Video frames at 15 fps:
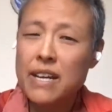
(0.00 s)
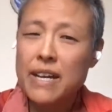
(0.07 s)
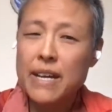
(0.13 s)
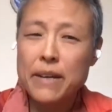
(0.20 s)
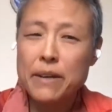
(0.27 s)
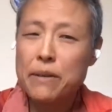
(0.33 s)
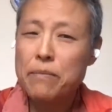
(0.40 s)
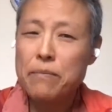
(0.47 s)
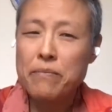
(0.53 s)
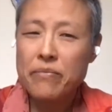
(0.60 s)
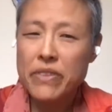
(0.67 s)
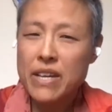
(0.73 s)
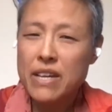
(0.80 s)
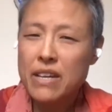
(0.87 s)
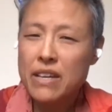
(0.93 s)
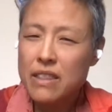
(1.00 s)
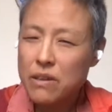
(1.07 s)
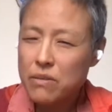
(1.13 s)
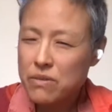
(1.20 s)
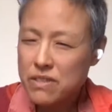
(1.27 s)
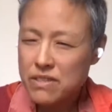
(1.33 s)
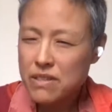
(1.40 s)
there
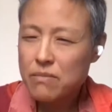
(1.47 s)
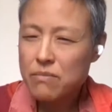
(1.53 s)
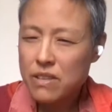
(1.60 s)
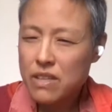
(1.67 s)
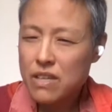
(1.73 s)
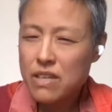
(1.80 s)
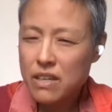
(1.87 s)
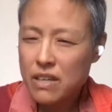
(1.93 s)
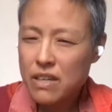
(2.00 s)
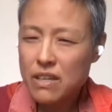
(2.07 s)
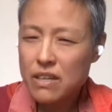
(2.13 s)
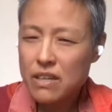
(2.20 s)
was something